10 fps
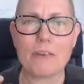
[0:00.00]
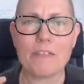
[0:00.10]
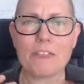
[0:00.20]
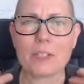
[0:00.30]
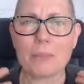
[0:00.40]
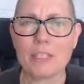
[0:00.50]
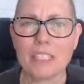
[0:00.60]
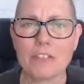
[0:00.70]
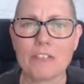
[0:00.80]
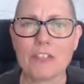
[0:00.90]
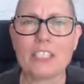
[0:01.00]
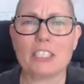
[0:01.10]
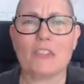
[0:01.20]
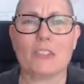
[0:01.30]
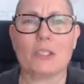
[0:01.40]
I would feel completely
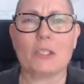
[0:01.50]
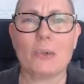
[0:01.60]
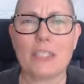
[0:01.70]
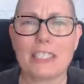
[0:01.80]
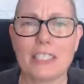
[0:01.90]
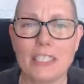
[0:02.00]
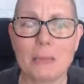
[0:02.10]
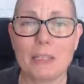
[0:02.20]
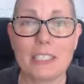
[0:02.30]
flushed, felt totally sick to my